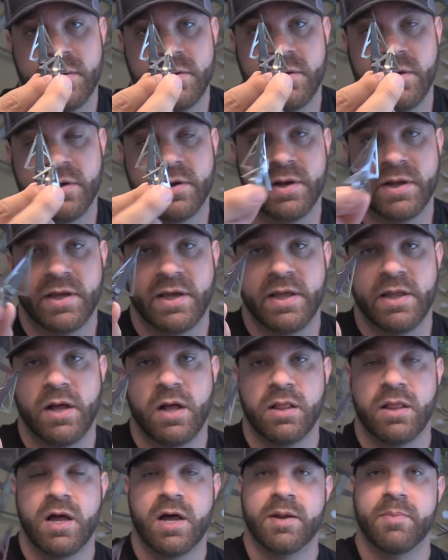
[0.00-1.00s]
You're gonna get
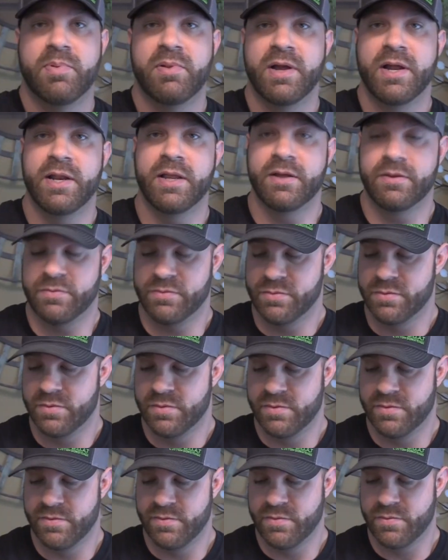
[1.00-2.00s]
a lot of
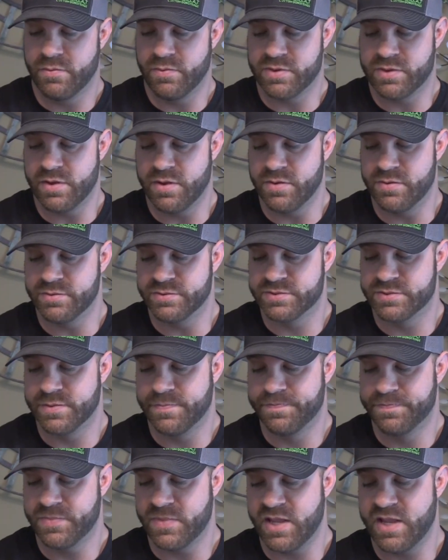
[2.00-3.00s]
planing with those,
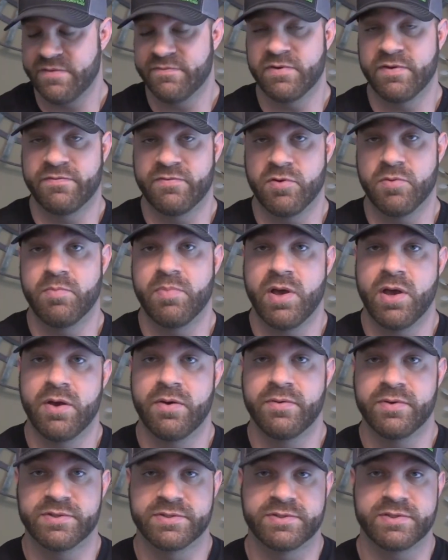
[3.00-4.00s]
even if your
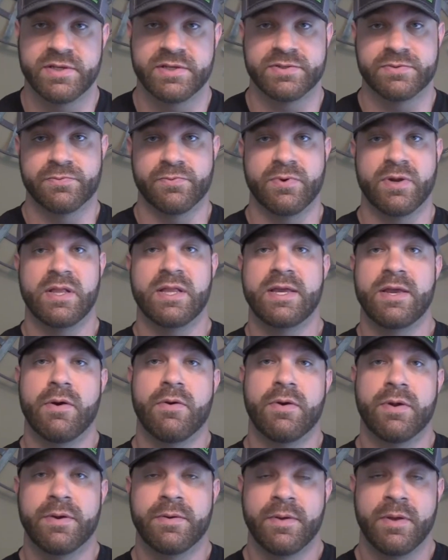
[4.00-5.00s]
bow is really
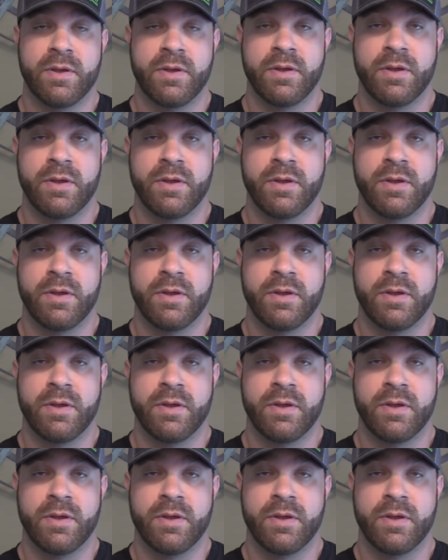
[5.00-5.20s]
on.